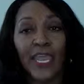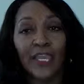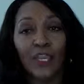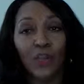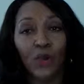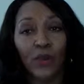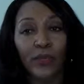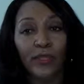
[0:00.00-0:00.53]

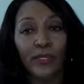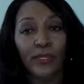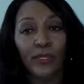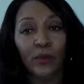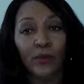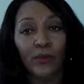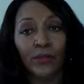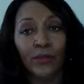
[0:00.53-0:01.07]
lady on
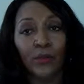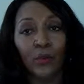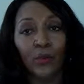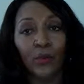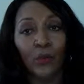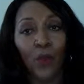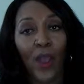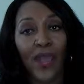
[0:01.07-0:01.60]

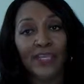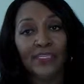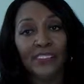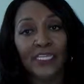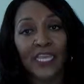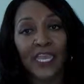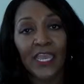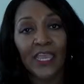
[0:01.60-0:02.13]
the
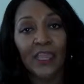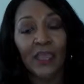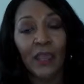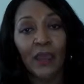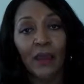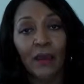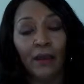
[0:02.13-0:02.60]
YT,